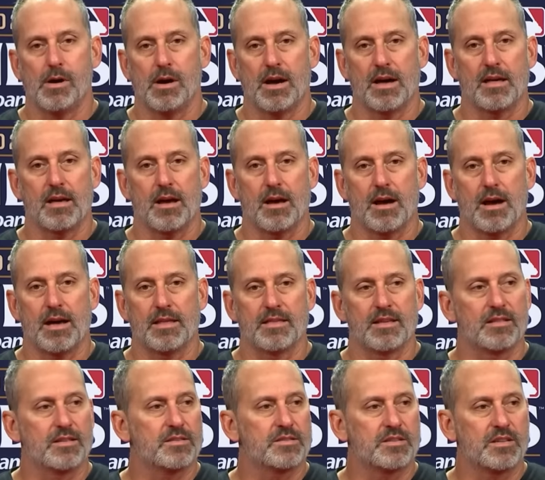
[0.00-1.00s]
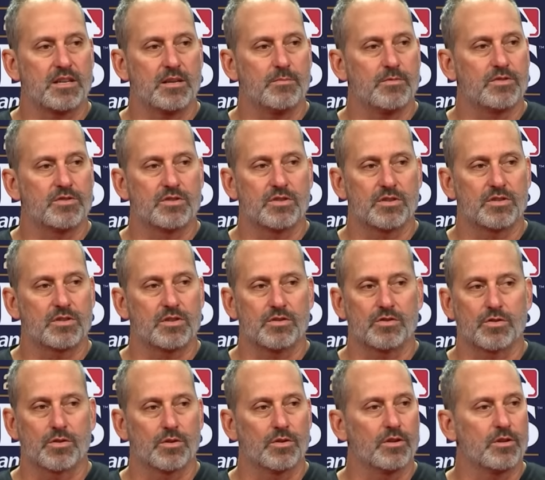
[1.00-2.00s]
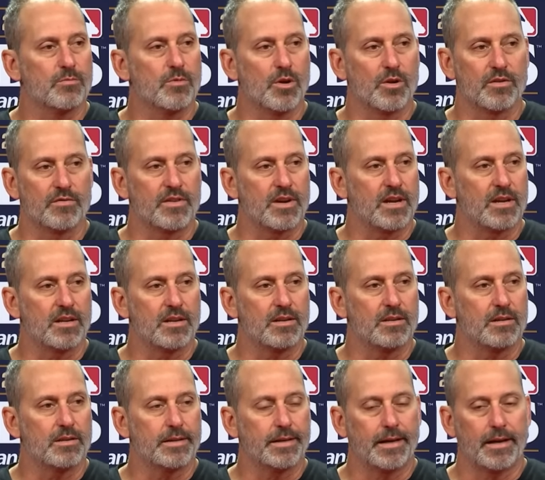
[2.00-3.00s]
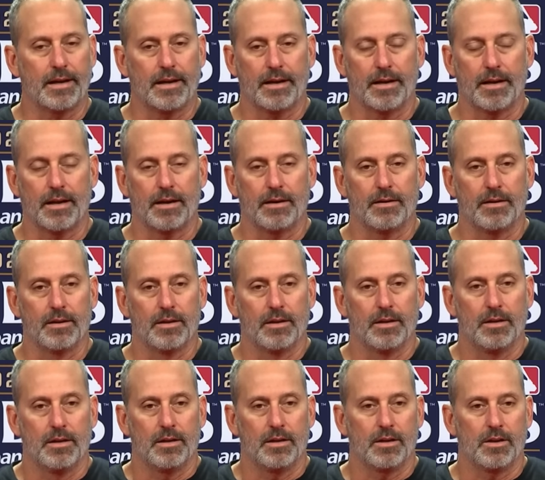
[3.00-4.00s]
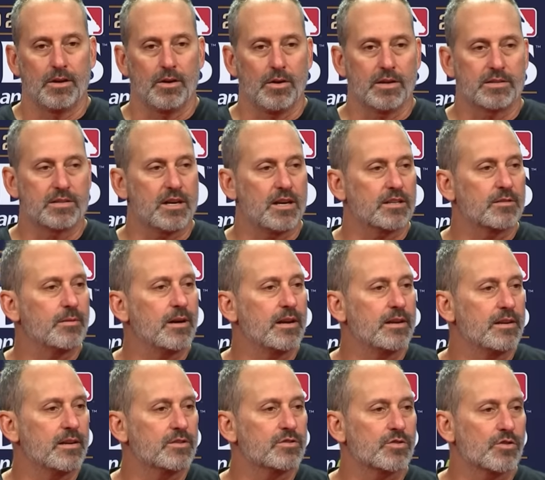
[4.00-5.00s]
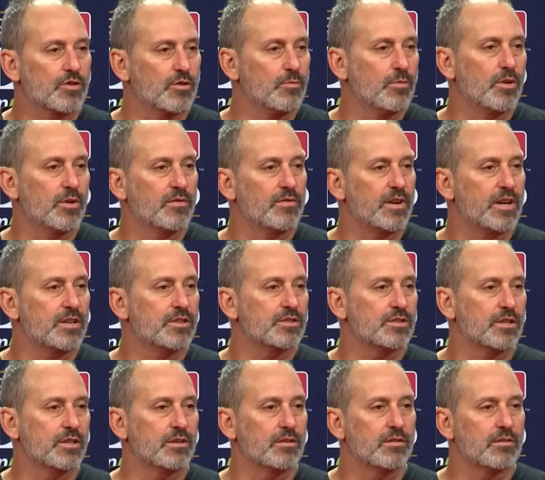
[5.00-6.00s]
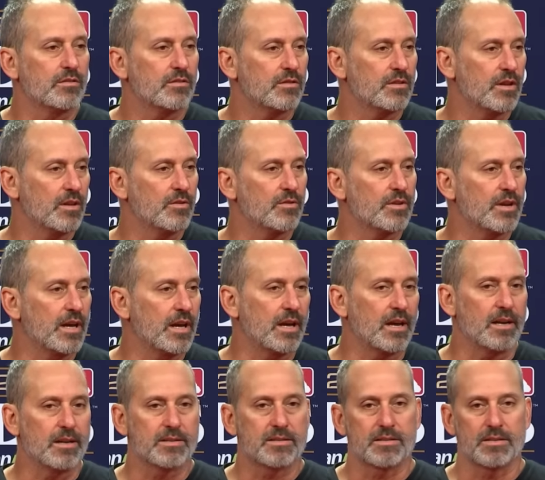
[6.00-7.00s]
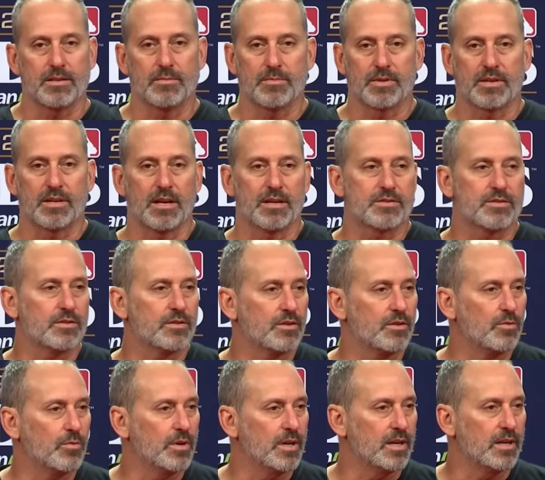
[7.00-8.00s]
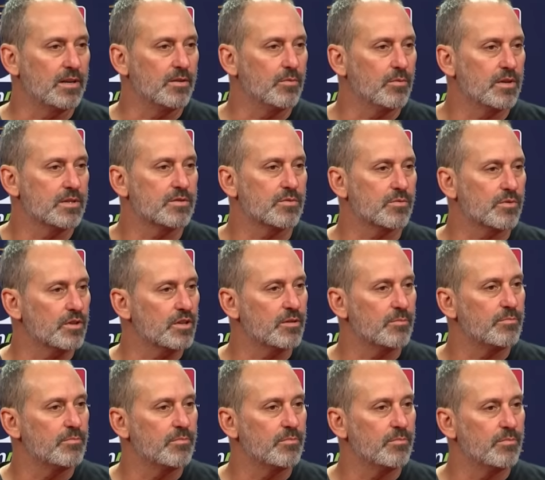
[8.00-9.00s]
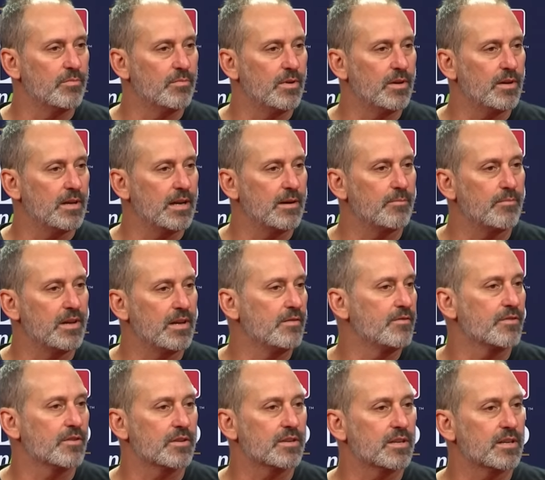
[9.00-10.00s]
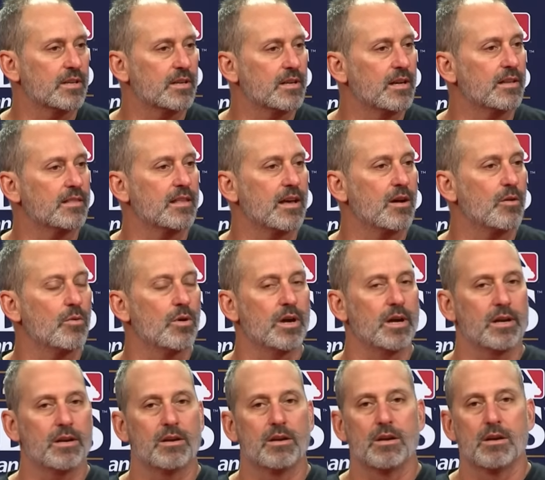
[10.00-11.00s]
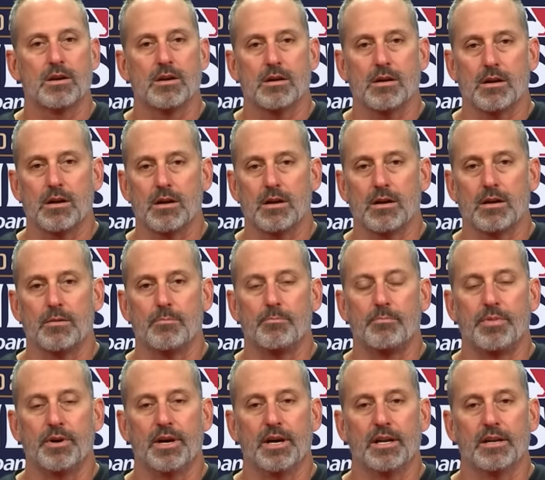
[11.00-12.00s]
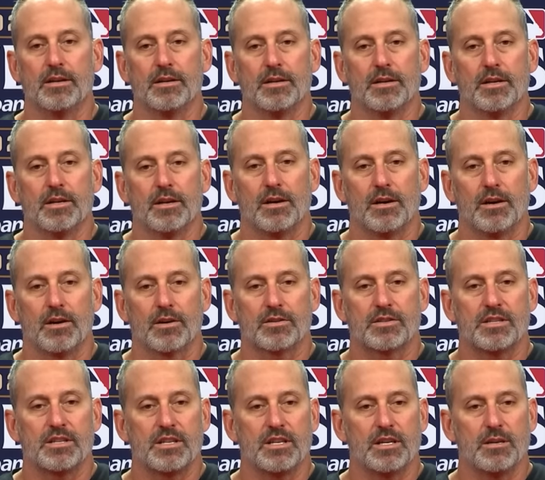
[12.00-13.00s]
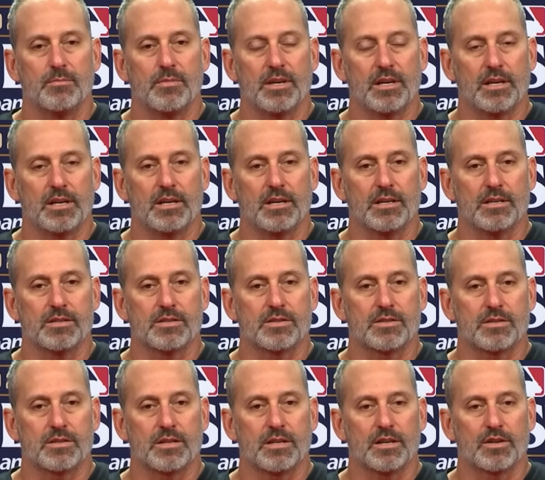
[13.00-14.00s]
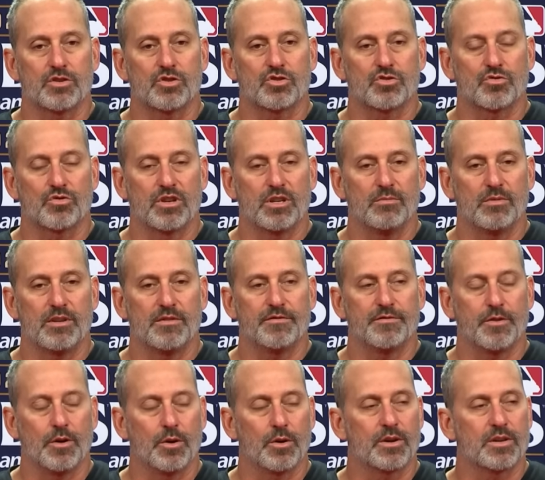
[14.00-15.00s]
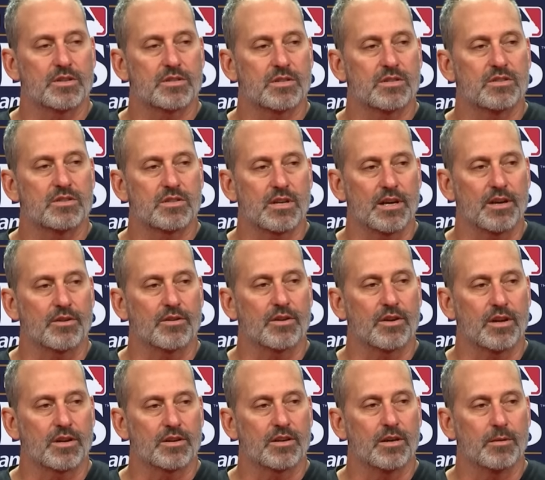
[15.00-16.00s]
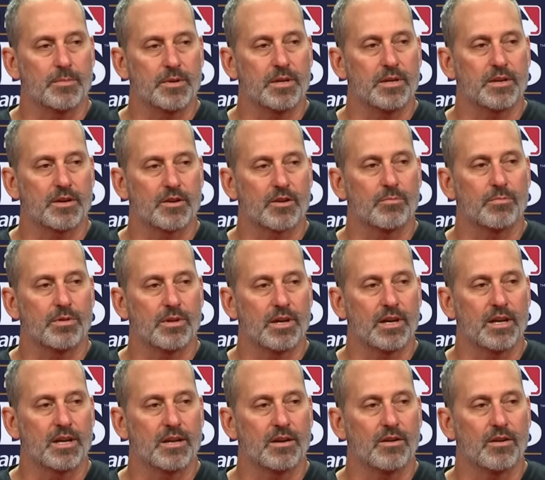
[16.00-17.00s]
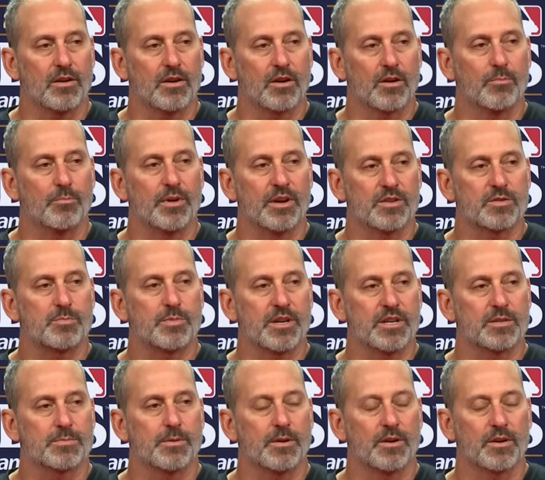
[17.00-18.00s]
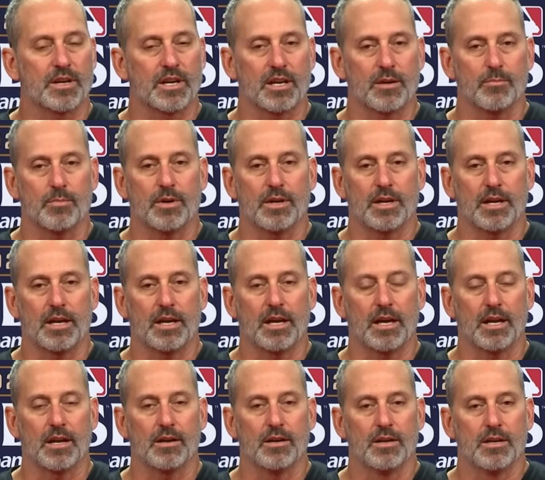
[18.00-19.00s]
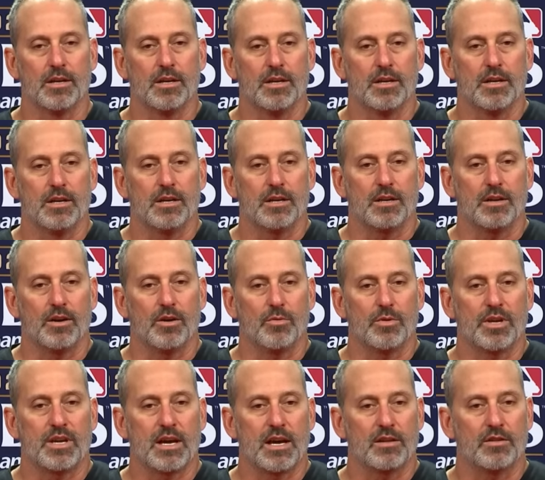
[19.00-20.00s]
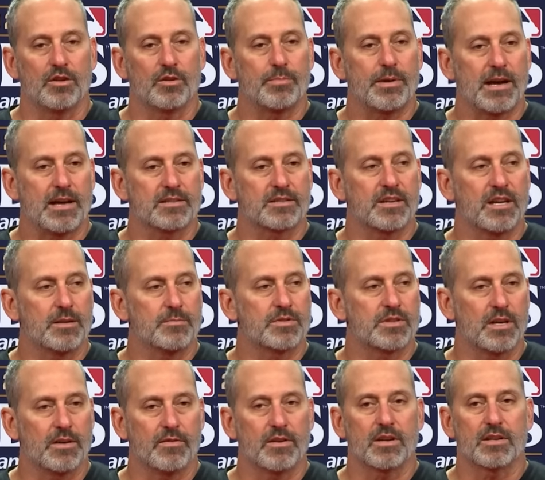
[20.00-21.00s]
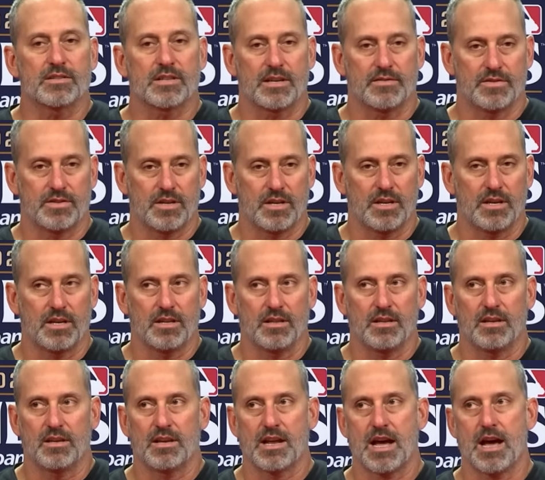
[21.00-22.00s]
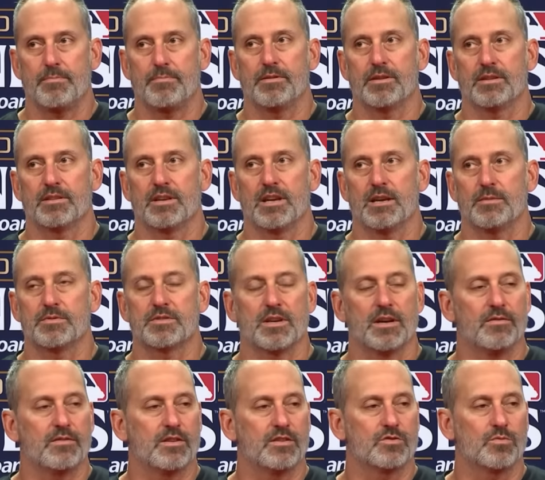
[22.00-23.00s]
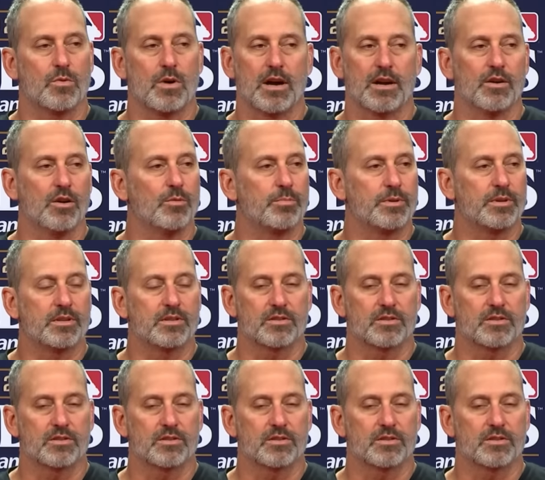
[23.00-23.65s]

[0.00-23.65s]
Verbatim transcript: I, I think this team is just internally motivated. And, you know, I talked about an external motivation the other day. It seemed to catch a little wind. It wasn't really, I didn't mean for it to get that way. Um, but our team is extremely focused and centered on coming here and playing our best baseball game. And, you know, we can't look past Game seven. As I've said, anything can happen in Game seven. It's wide open.